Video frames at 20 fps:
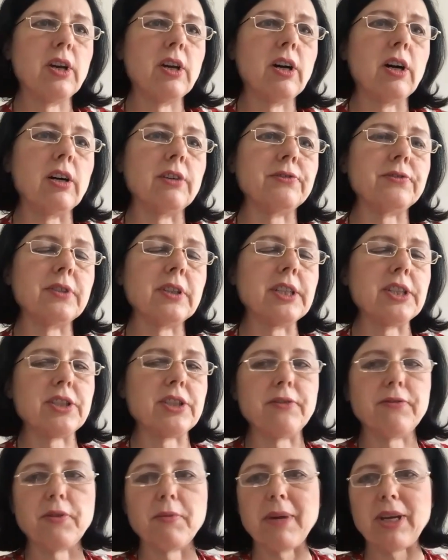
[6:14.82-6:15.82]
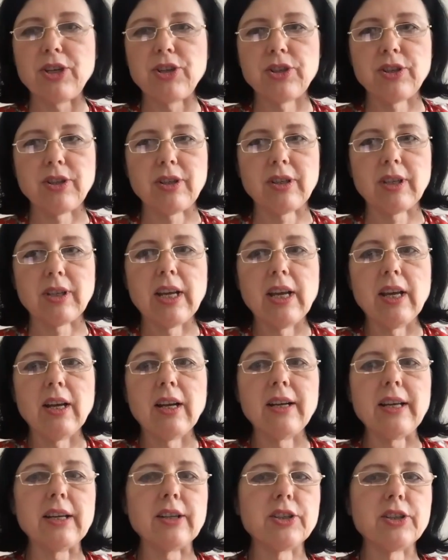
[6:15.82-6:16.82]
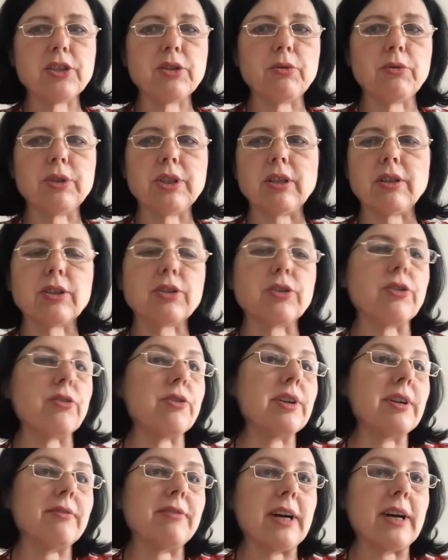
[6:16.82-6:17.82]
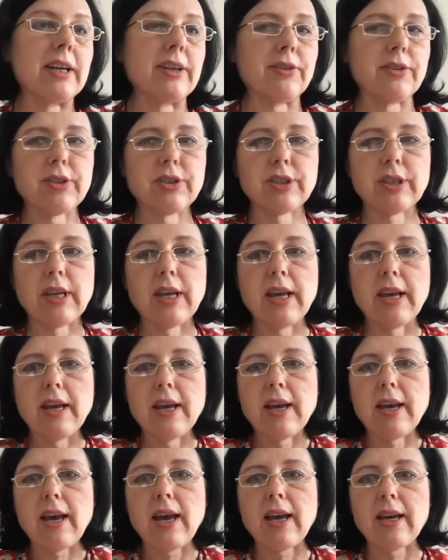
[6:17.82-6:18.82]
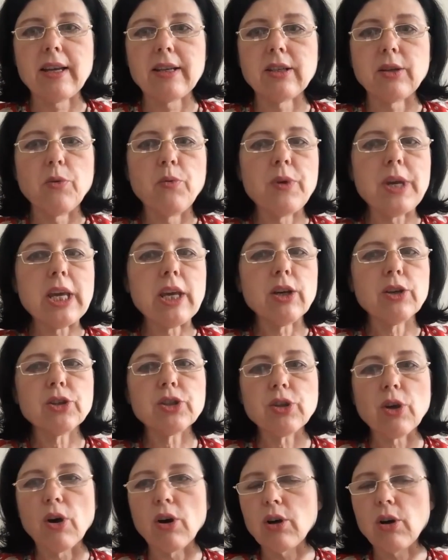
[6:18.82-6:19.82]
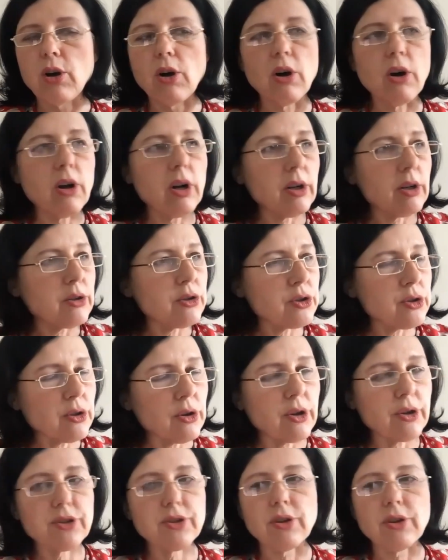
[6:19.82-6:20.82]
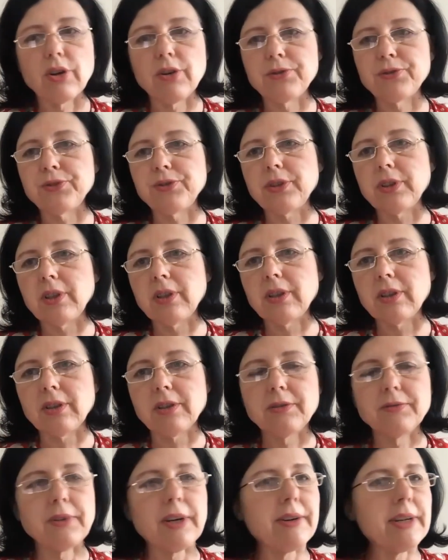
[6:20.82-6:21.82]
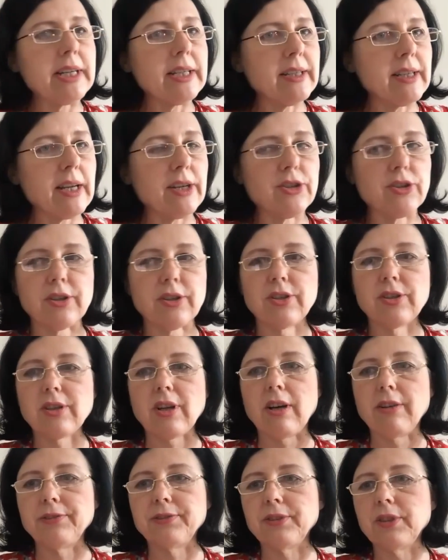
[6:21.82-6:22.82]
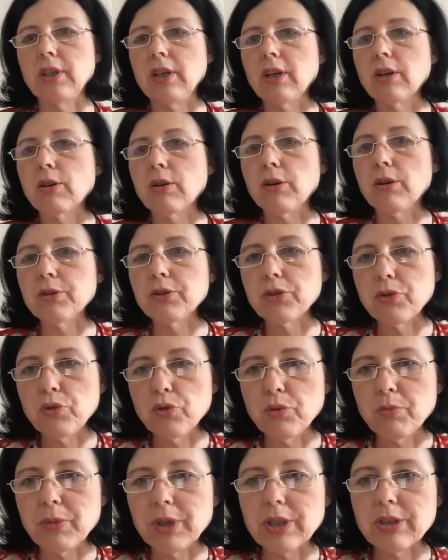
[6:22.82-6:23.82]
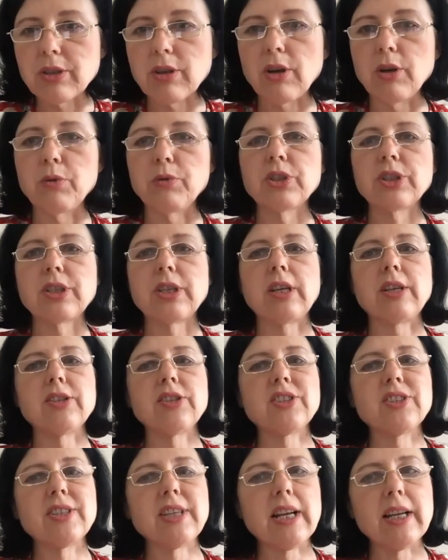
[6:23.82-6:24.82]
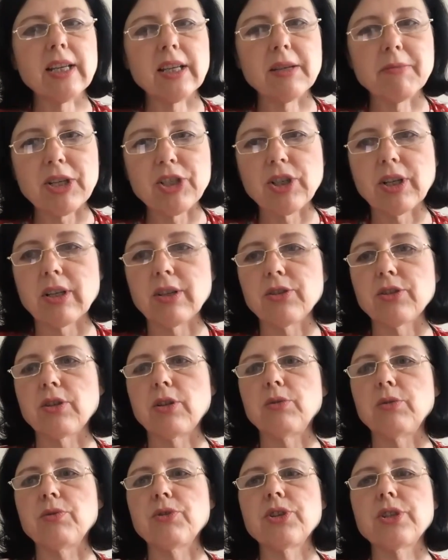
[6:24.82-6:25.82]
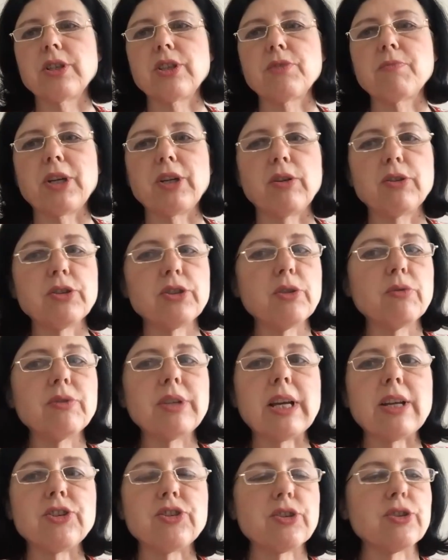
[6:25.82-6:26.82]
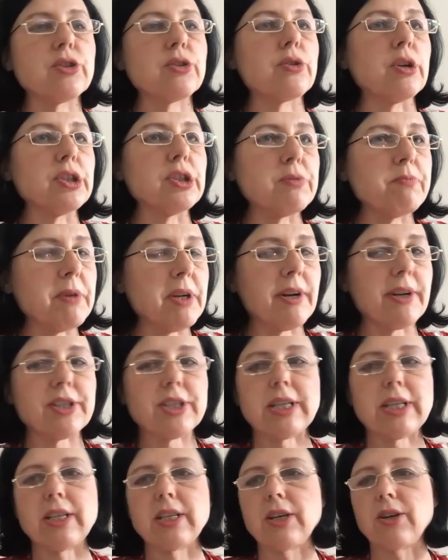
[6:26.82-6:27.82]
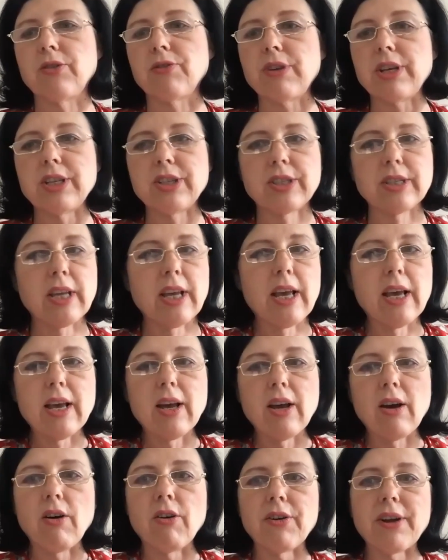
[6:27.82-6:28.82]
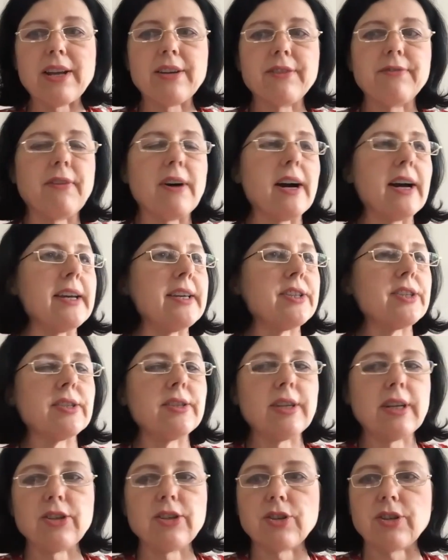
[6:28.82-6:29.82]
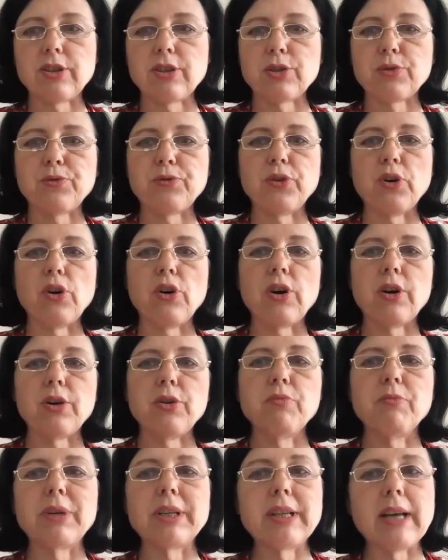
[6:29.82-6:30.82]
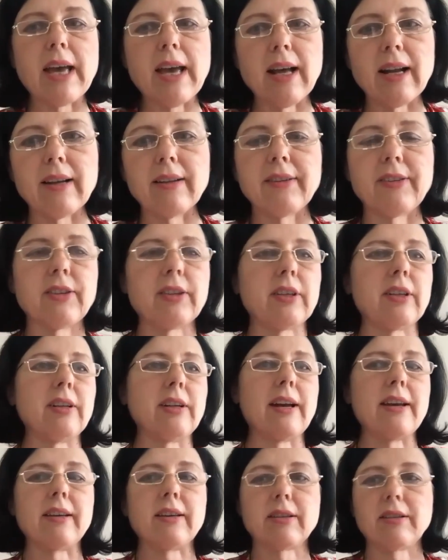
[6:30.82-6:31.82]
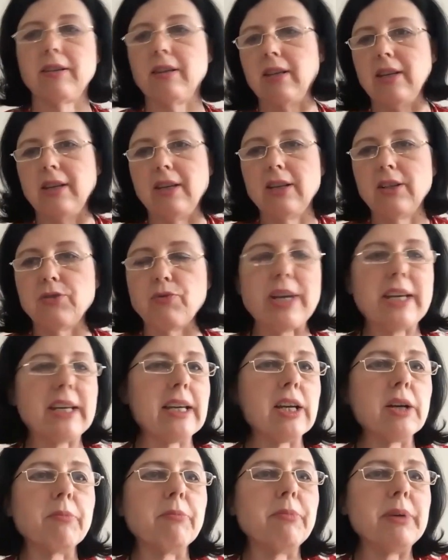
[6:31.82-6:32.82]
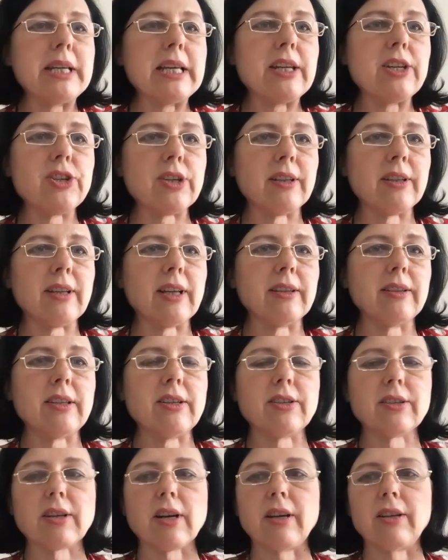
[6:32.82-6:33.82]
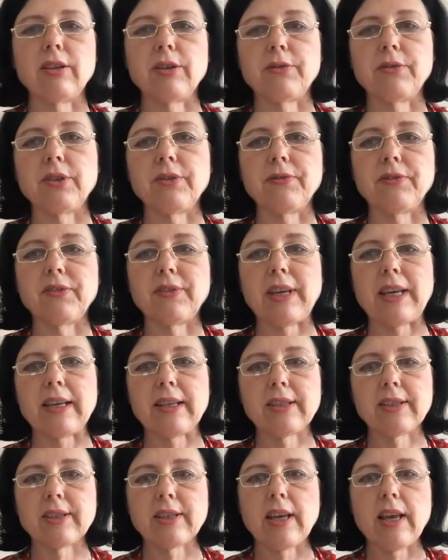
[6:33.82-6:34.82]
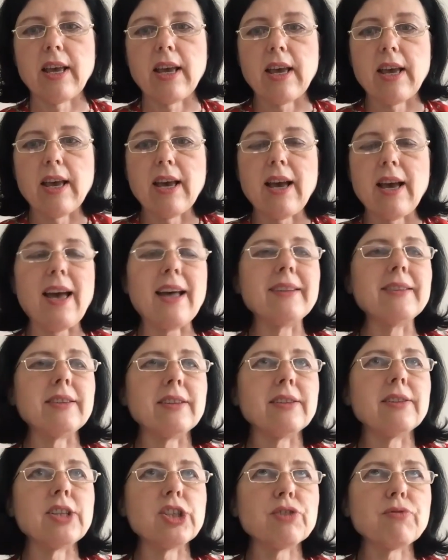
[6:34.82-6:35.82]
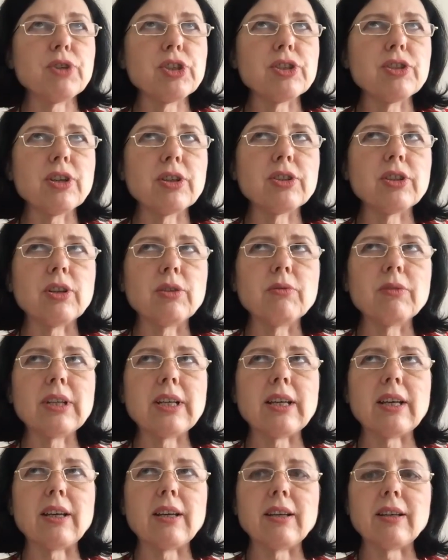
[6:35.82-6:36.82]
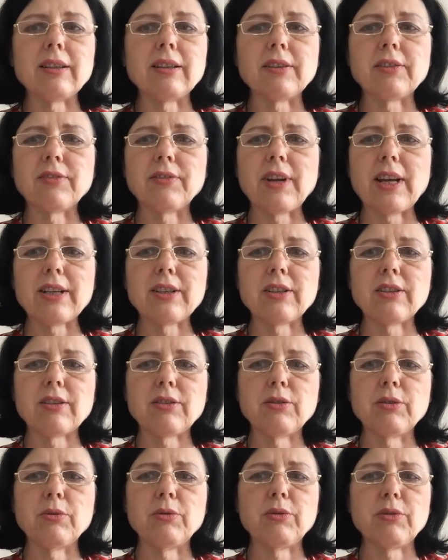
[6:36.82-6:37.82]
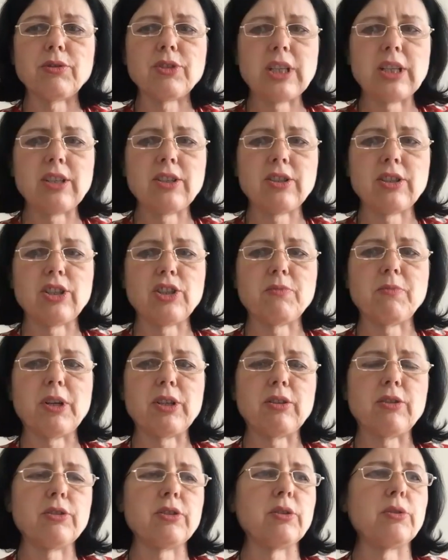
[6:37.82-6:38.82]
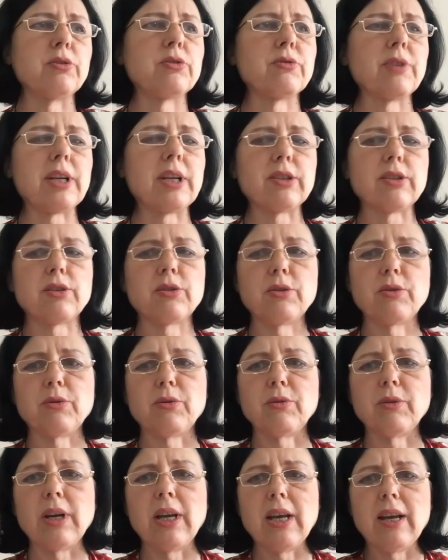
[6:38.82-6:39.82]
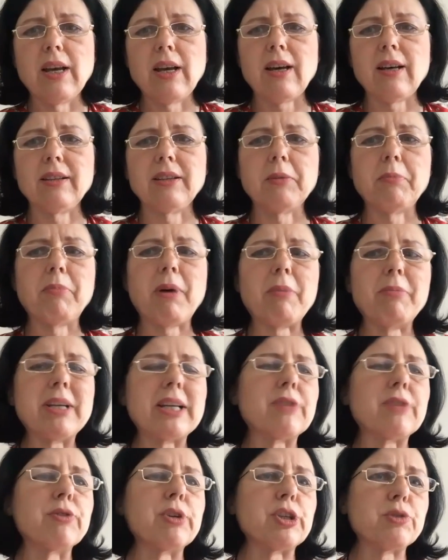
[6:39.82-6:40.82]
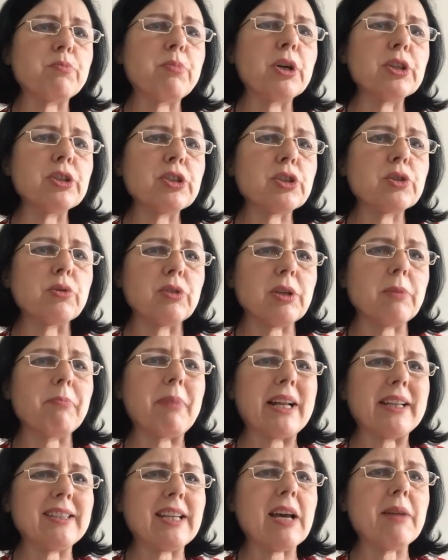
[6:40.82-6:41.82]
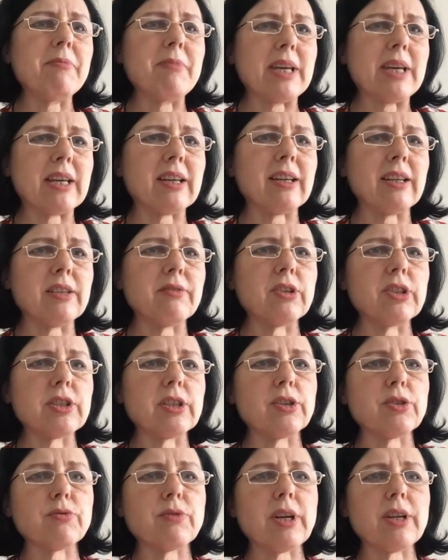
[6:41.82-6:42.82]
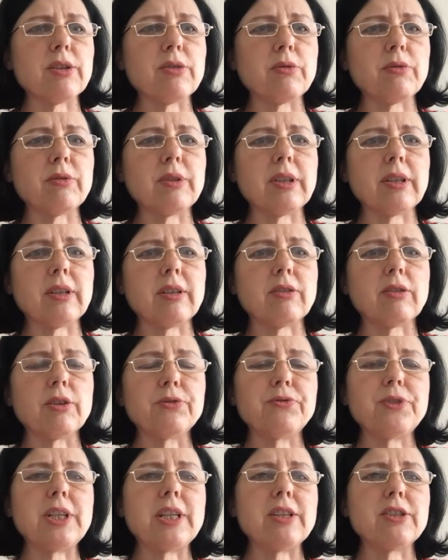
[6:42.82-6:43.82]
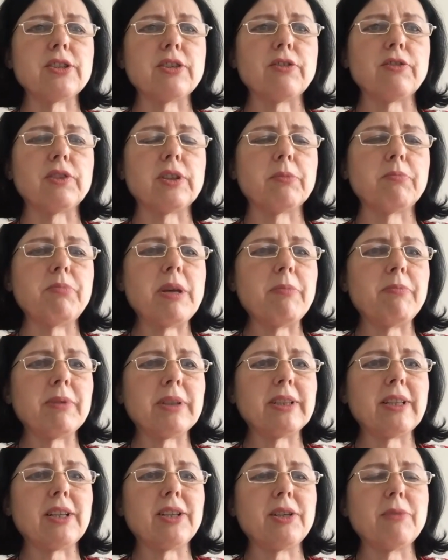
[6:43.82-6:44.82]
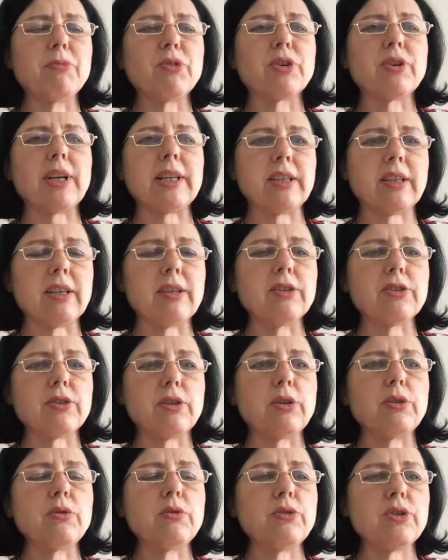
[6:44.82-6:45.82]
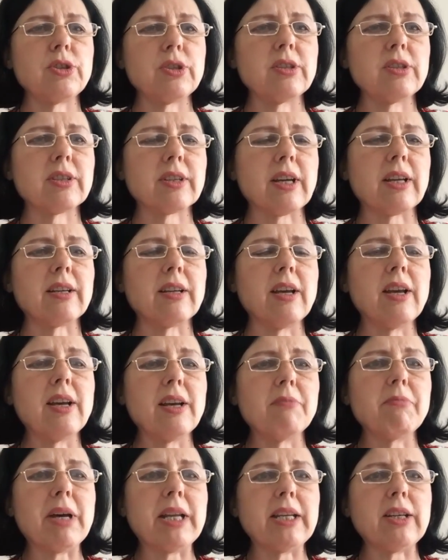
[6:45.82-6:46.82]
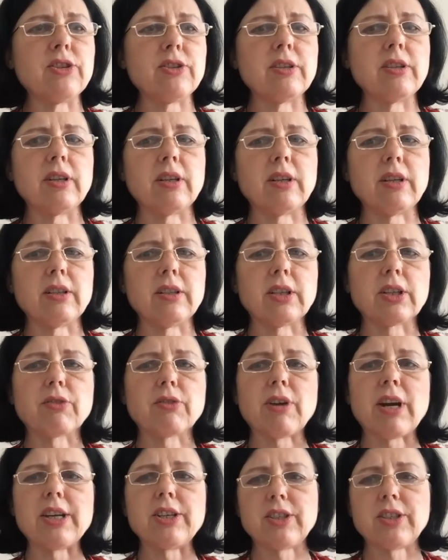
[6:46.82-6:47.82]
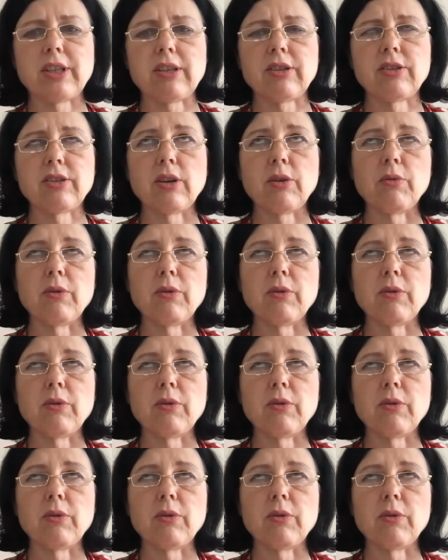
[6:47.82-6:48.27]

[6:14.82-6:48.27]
of disinformation linked to the coronavirus. And we saw all sorts of very dangerous stuff. Consumers, hoaxes, selling magical solutions, but also dangerous conspiracy theories or advice dangerous for human health, like drinking bleach and these kind of things. And this was not only a threat to citizens, but also a threat to the public response to the pandemic. It was the threat to the confidence of the people that democratic institutions can manage the crisis.